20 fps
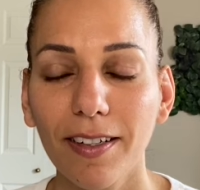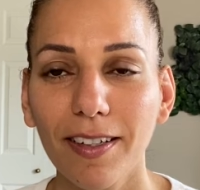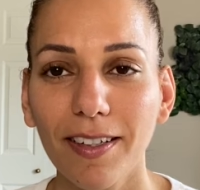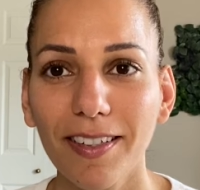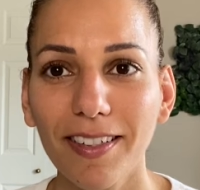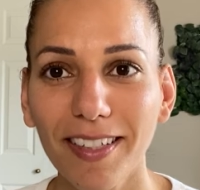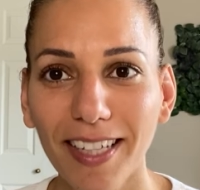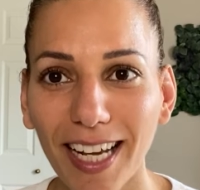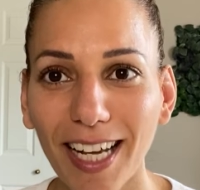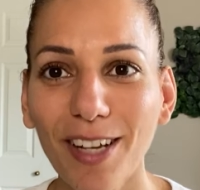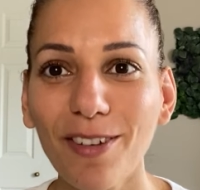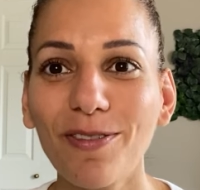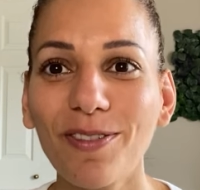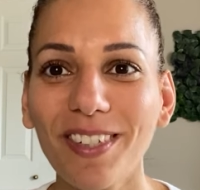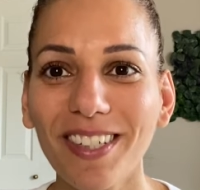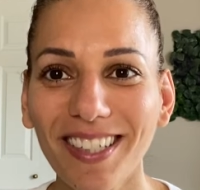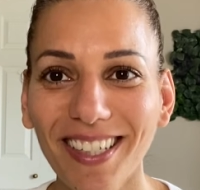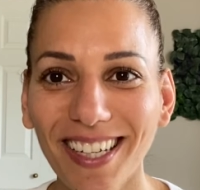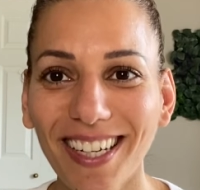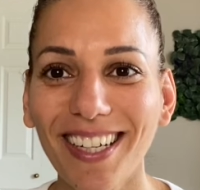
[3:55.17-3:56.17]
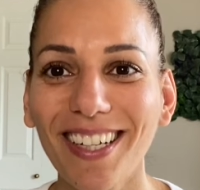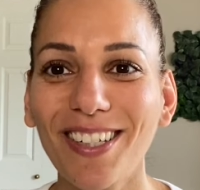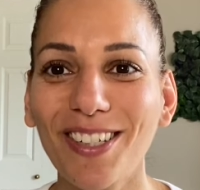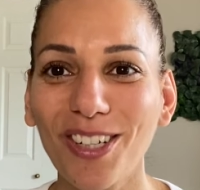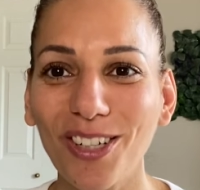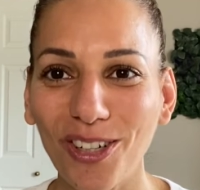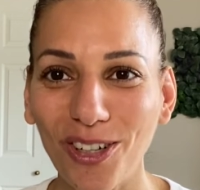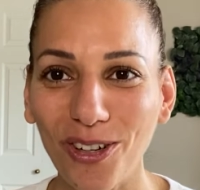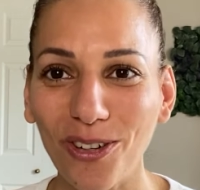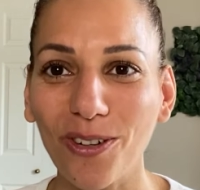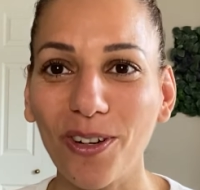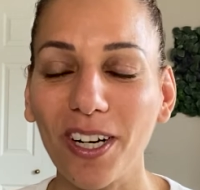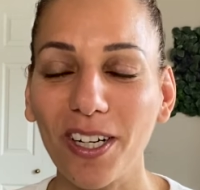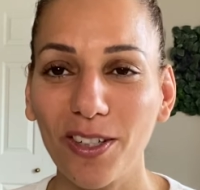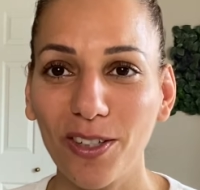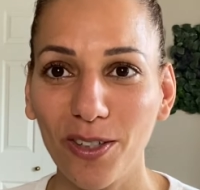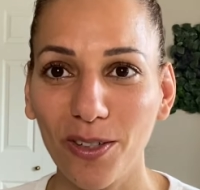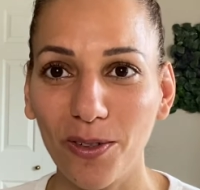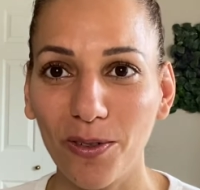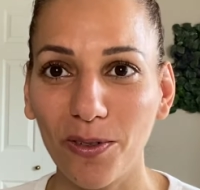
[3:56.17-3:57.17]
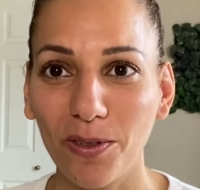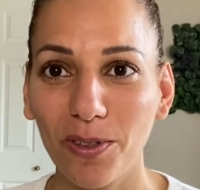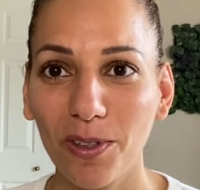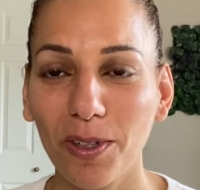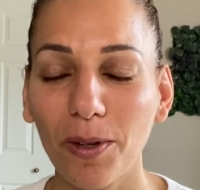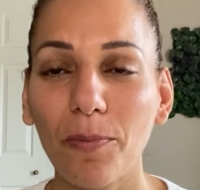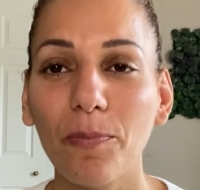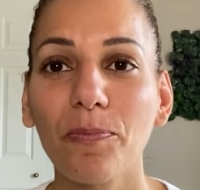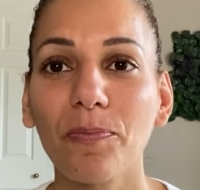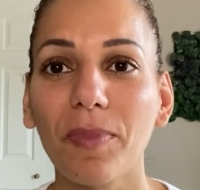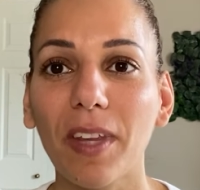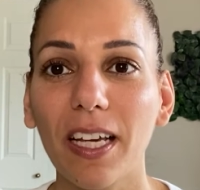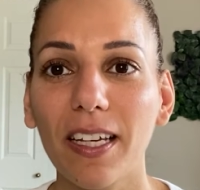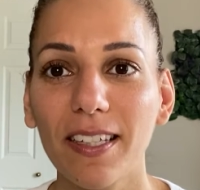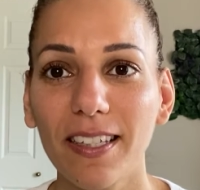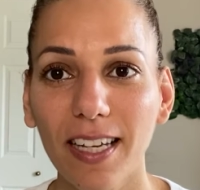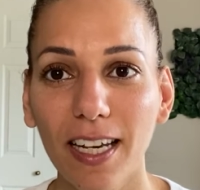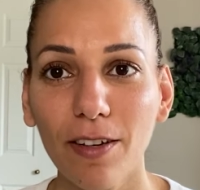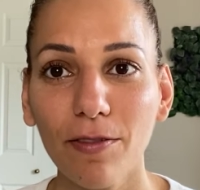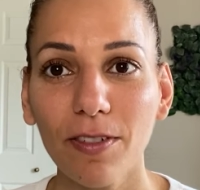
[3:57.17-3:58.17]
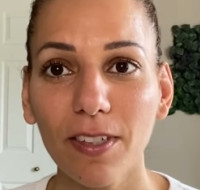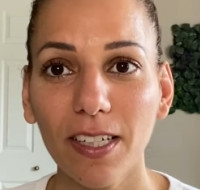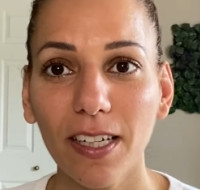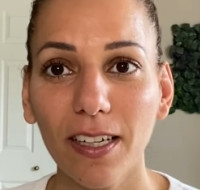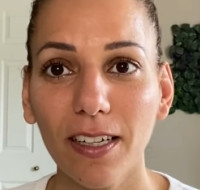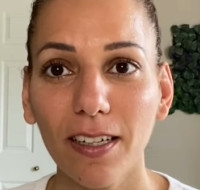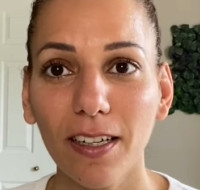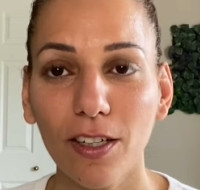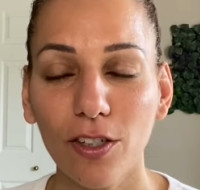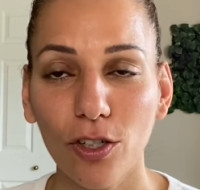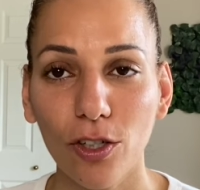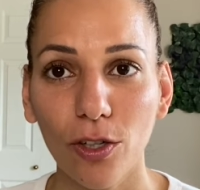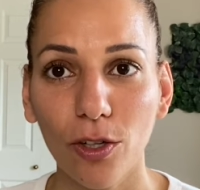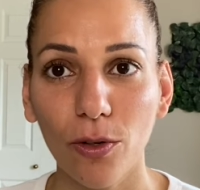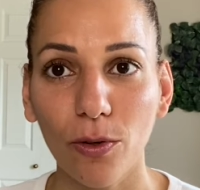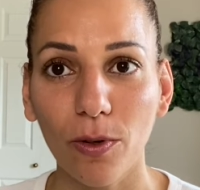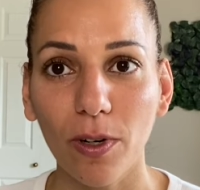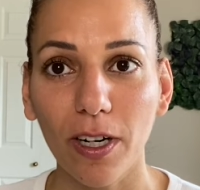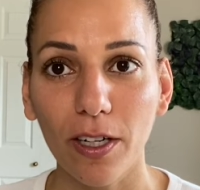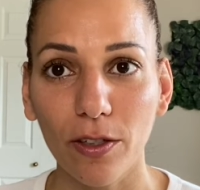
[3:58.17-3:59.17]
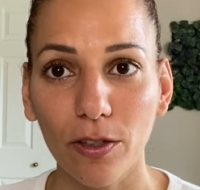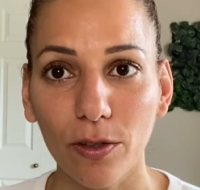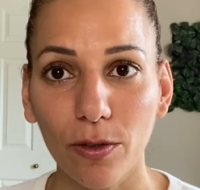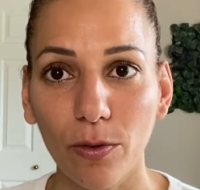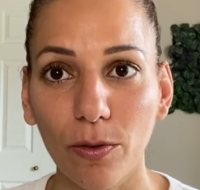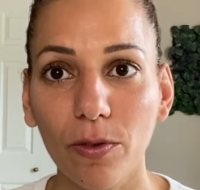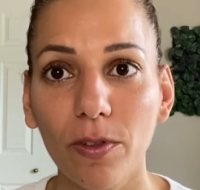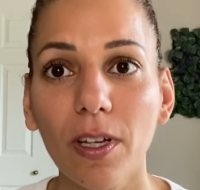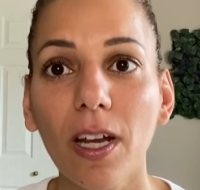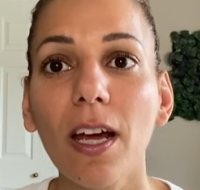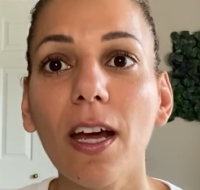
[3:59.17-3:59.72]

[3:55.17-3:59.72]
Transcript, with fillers: secure, and soothed. Safe, seen, secure, and soothed.